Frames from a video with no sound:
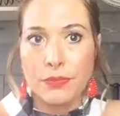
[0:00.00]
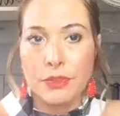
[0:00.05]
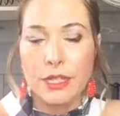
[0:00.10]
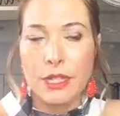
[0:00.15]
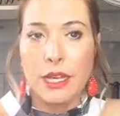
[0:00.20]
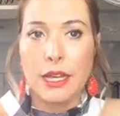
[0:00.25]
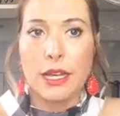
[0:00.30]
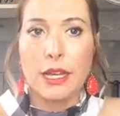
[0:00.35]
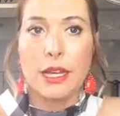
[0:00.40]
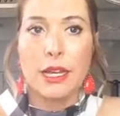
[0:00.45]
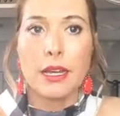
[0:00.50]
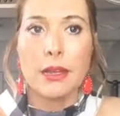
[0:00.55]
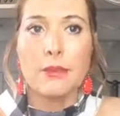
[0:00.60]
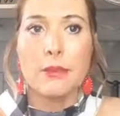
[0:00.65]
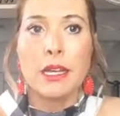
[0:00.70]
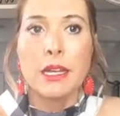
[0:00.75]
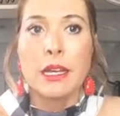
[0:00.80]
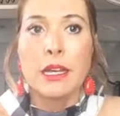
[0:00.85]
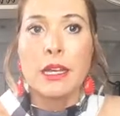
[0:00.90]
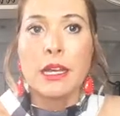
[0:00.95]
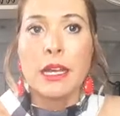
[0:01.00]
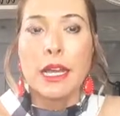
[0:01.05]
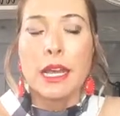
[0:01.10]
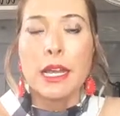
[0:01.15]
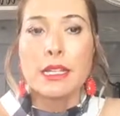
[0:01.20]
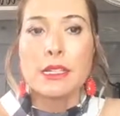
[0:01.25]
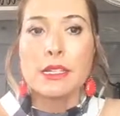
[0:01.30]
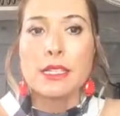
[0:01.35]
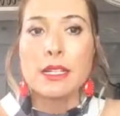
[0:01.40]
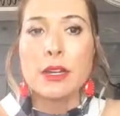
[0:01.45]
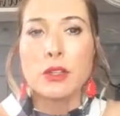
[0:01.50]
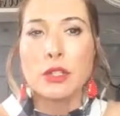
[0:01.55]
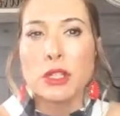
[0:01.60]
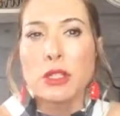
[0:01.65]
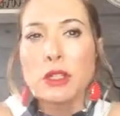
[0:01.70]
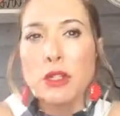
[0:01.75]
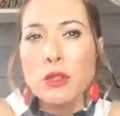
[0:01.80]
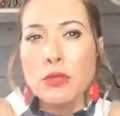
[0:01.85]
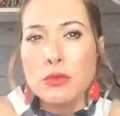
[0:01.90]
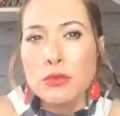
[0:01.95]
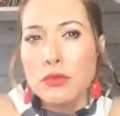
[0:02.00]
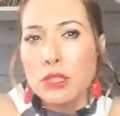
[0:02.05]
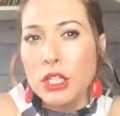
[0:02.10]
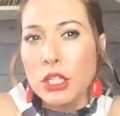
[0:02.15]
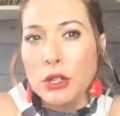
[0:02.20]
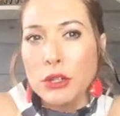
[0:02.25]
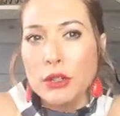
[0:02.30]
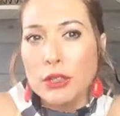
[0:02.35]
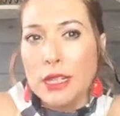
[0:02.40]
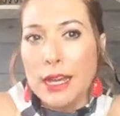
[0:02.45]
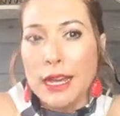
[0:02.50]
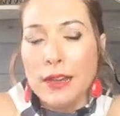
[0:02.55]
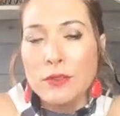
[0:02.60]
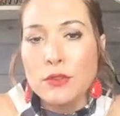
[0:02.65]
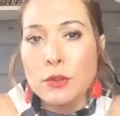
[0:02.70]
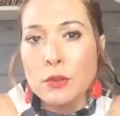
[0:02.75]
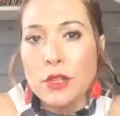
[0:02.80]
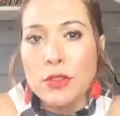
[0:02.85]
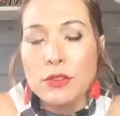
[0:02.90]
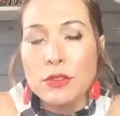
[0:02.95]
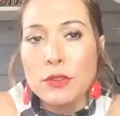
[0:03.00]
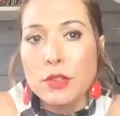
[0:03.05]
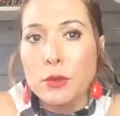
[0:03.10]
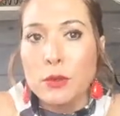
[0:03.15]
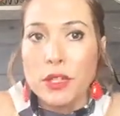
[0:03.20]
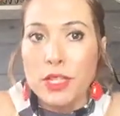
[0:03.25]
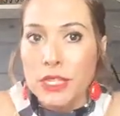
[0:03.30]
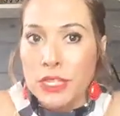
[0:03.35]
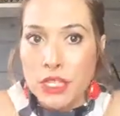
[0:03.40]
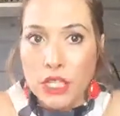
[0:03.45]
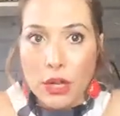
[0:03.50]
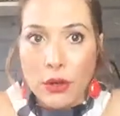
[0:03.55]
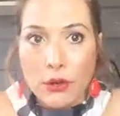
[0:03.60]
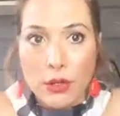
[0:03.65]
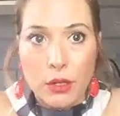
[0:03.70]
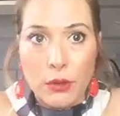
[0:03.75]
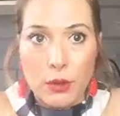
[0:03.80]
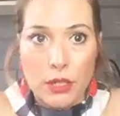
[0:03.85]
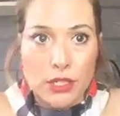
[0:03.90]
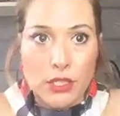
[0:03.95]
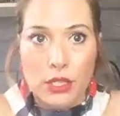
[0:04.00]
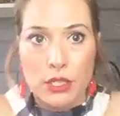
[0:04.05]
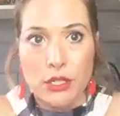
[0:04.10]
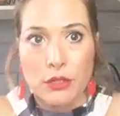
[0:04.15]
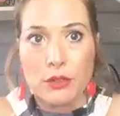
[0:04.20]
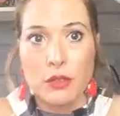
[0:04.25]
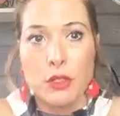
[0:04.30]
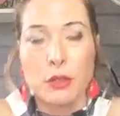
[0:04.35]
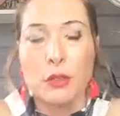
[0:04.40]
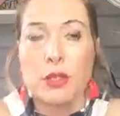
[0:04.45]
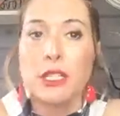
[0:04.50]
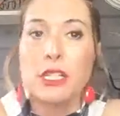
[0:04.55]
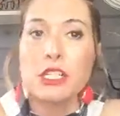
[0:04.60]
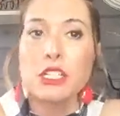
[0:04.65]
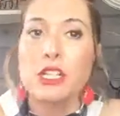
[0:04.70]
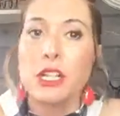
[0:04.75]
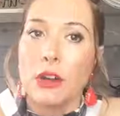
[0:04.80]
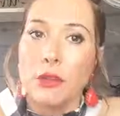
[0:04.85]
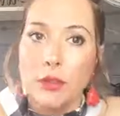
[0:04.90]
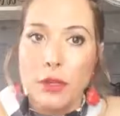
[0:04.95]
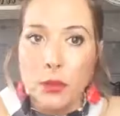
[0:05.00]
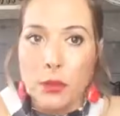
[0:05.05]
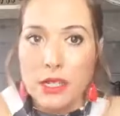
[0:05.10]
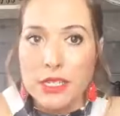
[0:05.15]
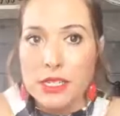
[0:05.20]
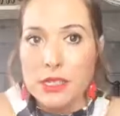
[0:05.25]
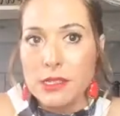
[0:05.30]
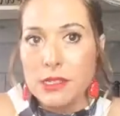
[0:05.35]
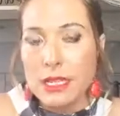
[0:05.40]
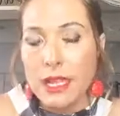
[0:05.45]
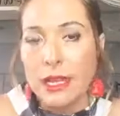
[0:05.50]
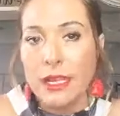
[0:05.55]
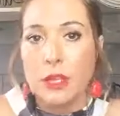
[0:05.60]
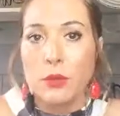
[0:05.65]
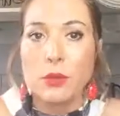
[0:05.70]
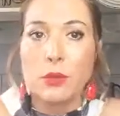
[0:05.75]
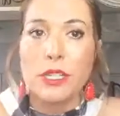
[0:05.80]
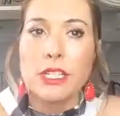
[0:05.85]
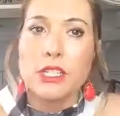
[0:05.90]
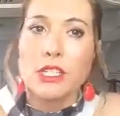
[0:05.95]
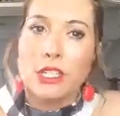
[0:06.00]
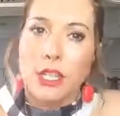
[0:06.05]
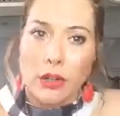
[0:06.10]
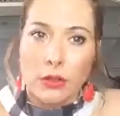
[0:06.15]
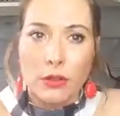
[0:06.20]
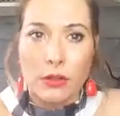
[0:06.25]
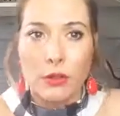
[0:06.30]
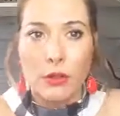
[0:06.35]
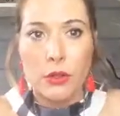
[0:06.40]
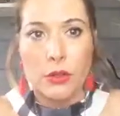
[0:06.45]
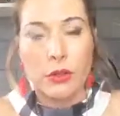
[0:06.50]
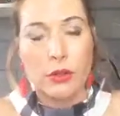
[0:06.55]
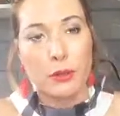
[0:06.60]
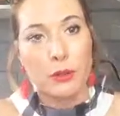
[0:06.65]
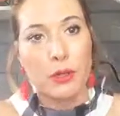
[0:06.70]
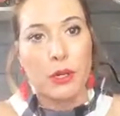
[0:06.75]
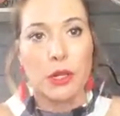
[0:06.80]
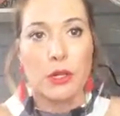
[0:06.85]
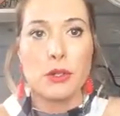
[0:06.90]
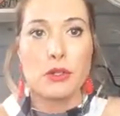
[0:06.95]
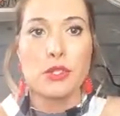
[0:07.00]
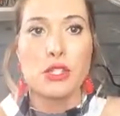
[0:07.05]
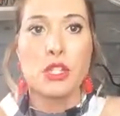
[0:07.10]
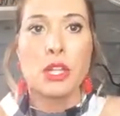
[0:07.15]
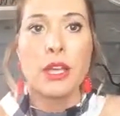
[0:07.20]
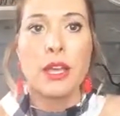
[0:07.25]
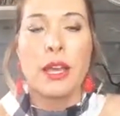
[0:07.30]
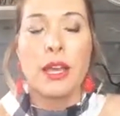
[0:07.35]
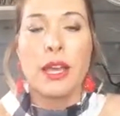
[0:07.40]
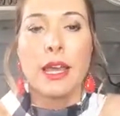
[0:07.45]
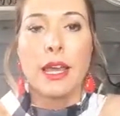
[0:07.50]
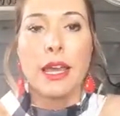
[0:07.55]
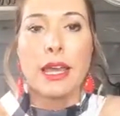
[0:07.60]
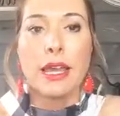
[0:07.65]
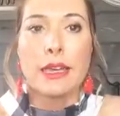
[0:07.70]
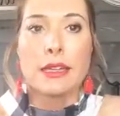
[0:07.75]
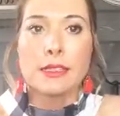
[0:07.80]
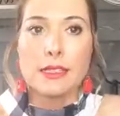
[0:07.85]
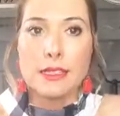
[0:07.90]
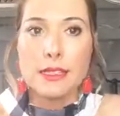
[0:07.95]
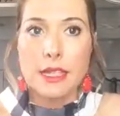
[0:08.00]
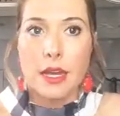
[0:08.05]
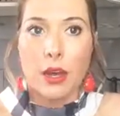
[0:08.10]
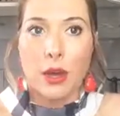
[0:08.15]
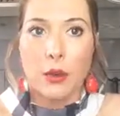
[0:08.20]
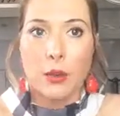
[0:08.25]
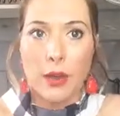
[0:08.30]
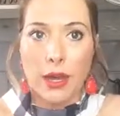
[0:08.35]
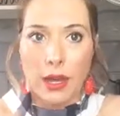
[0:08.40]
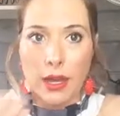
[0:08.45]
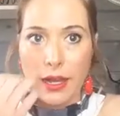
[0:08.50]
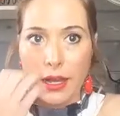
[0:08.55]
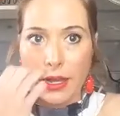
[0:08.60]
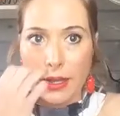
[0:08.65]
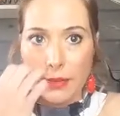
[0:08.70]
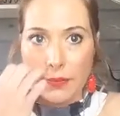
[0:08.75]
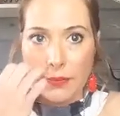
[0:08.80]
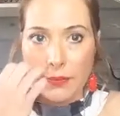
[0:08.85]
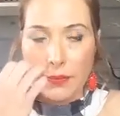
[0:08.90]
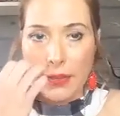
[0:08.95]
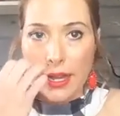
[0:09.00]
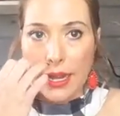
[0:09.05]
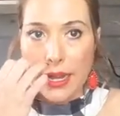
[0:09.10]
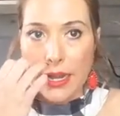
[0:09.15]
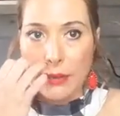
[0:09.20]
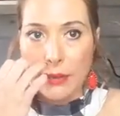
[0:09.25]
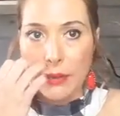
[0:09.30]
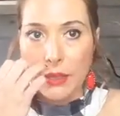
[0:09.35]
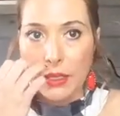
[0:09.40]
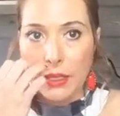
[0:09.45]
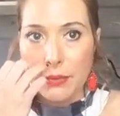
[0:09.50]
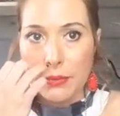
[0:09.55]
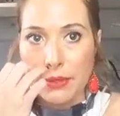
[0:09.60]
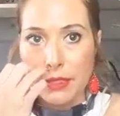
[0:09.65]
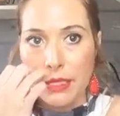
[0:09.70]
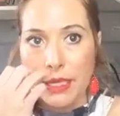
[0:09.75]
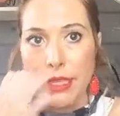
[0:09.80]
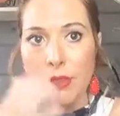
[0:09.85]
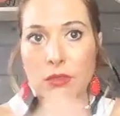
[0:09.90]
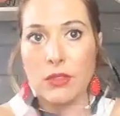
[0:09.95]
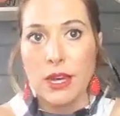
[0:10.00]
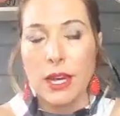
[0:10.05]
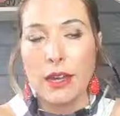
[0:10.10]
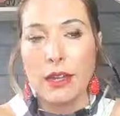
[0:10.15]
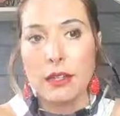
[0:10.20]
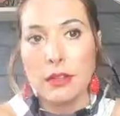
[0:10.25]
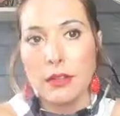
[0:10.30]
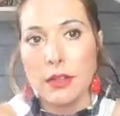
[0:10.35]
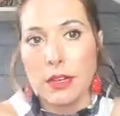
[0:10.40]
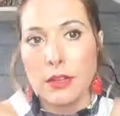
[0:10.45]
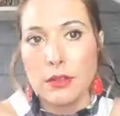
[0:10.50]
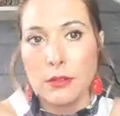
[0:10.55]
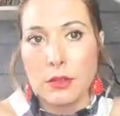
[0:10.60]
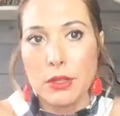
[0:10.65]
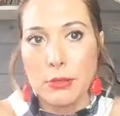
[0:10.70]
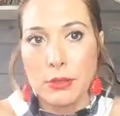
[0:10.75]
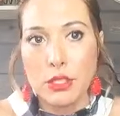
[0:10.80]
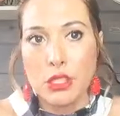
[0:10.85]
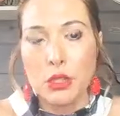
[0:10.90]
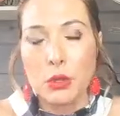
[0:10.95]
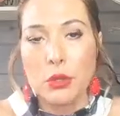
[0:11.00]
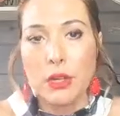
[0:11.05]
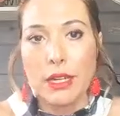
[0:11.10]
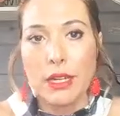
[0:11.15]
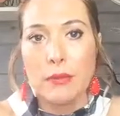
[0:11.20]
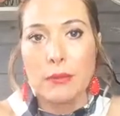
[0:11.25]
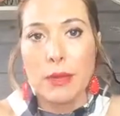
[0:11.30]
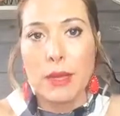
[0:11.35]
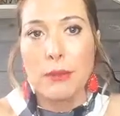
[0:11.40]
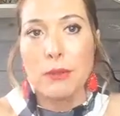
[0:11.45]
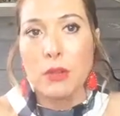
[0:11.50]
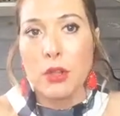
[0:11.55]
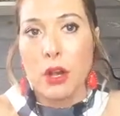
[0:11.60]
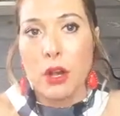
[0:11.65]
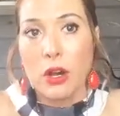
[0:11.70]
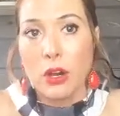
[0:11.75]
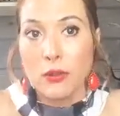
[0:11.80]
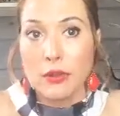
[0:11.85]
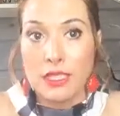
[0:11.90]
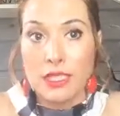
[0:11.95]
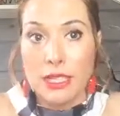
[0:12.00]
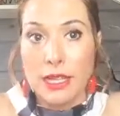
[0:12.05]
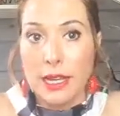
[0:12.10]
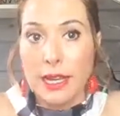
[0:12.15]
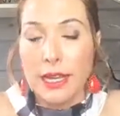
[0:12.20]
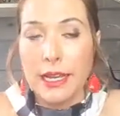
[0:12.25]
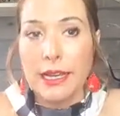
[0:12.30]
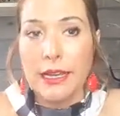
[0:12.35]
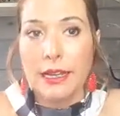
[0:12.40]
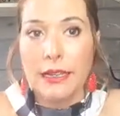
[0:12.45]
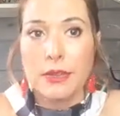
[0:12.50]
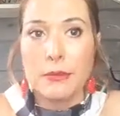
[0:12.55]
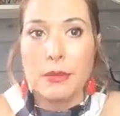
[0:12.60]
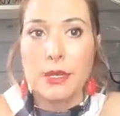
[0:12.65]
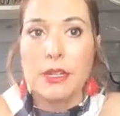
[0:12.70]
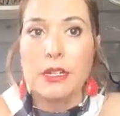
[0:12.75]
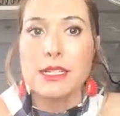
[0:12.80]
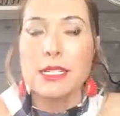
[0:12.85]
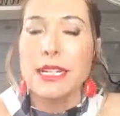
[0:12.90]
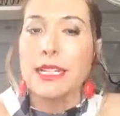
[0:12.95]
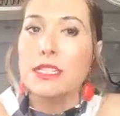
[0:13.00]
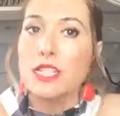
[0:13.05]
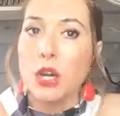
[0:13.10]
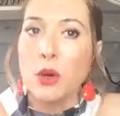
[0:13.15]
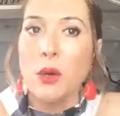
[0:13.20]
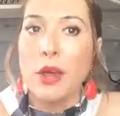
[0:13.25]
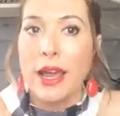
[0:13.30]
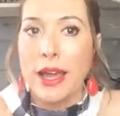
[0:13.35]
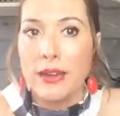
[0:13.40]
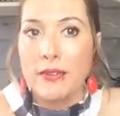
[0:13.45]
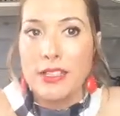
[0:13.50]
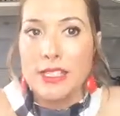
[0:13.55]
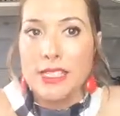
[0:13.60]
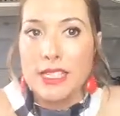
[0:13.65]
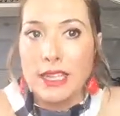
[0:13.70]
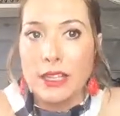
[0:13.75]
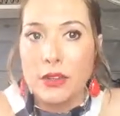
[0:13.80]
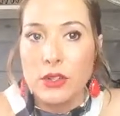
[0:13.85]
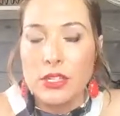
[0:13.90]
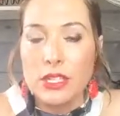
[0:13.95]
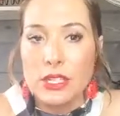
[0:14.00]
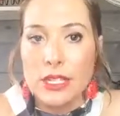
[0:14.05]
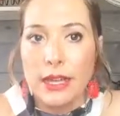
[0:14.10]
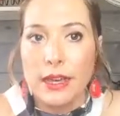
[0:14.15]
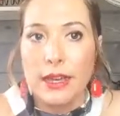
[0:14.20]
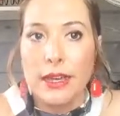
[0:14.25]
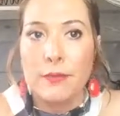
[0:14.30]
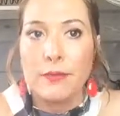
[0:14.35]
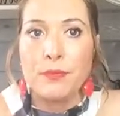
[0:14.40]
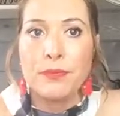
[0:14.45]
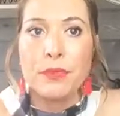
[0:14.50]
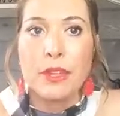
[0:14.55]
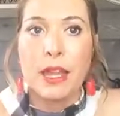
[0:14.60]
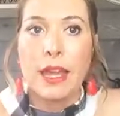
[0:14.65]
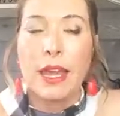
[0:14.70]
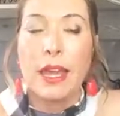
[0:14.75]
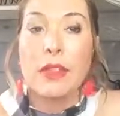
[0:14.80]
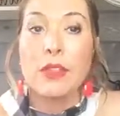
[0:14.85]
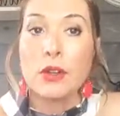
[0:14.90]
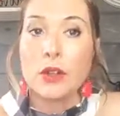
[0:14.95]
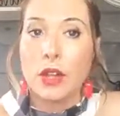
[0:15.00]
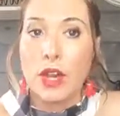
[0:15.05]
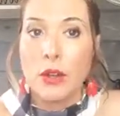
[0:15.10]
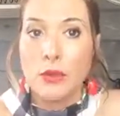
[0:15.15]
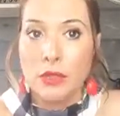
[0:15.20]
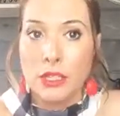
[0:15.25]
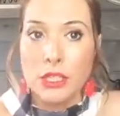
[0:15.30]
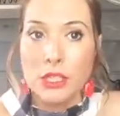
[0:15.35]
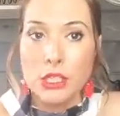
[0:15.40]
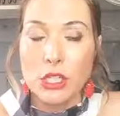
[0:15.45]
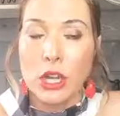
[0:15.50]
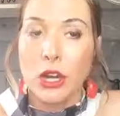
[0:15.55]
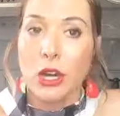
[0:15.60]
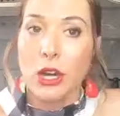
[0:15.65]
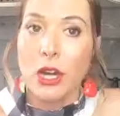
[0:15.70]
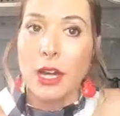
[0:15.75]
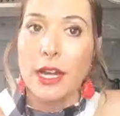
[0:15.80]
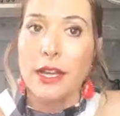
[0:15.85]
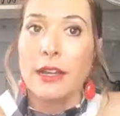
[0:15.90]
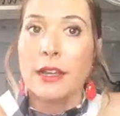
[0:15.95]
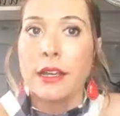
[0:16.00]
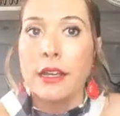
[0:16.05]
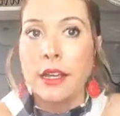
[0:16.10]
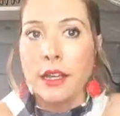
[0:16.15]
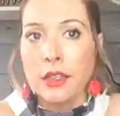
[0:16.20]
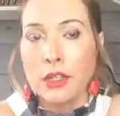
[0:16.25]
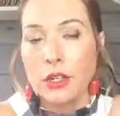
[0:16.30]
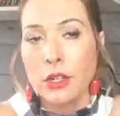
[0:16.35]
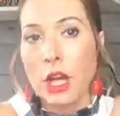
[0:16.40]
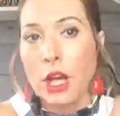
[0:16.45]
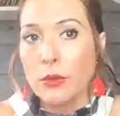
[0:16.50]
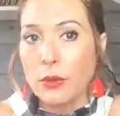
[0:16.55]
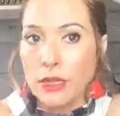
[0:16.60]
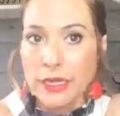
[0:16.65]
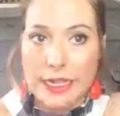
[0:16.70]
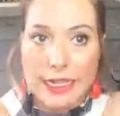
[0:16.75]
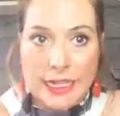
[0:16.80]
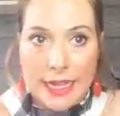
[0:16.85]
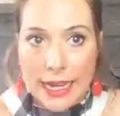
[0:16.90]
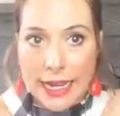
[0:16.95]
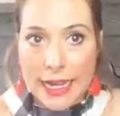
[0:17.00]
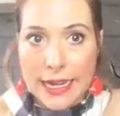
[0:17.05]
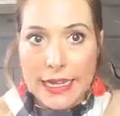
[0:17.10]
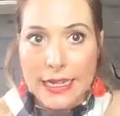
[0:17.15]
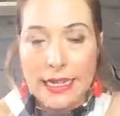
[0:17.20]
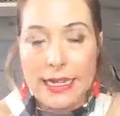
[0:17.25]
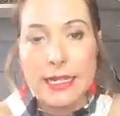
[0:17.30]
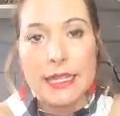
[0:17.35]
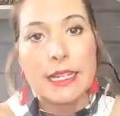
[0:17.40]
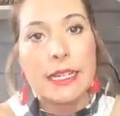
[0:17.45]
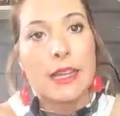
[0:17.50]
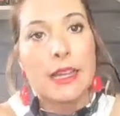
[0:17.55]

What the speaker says: And so you're left with, you really don't know what to do. You really don't know what to say. You really don't know who to approach. And so I really believe that the majority of people aren't retained because they don't have a skill set, and they're not really taught, they're not really guided,